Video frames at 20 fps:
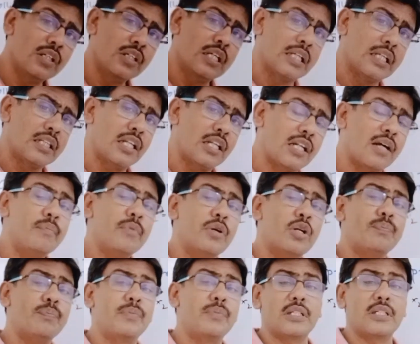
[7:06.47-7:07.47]
the number
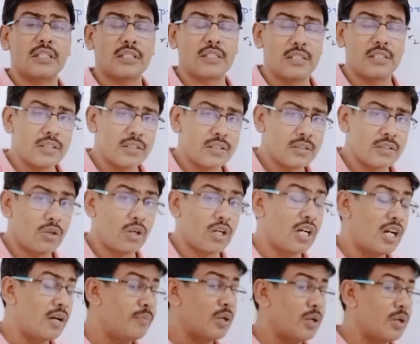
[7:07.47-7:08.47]
of particles or
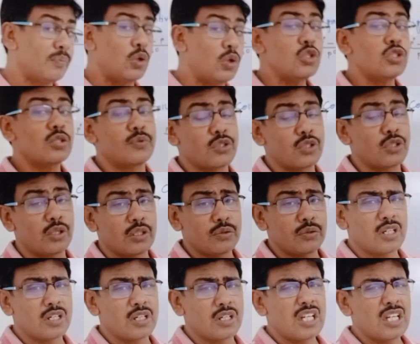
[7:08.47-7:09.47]
number of moles of
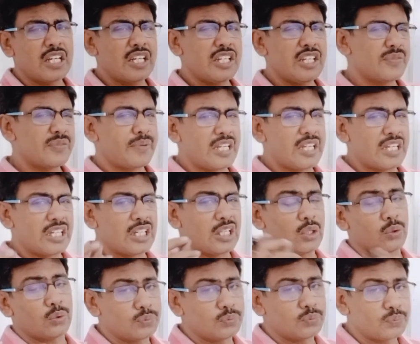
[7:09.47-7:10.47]
solute is very
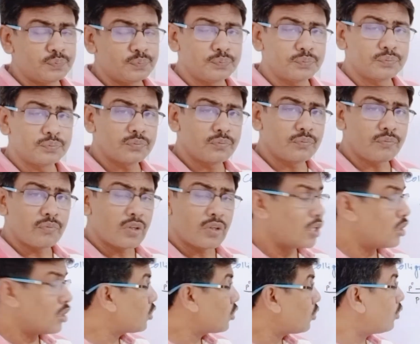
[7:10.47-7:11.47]
low.
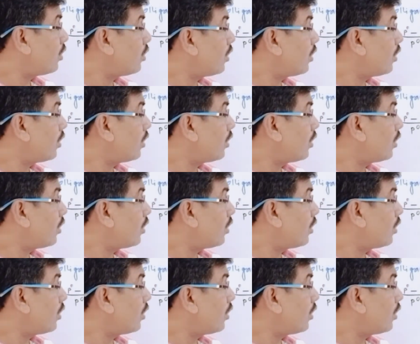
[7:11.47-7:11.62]
So